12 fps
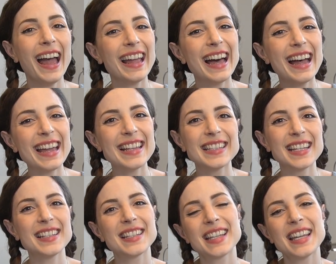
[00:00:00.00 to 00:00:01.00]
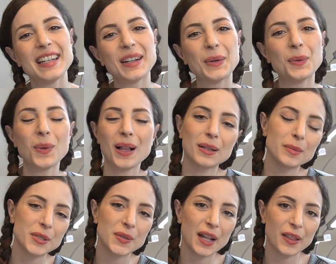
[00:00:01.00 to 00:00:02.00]
Hi guys, it's Kino. Welcome
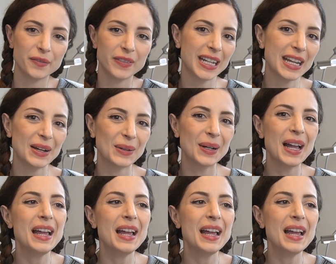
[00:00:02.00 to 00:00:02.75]
to another video.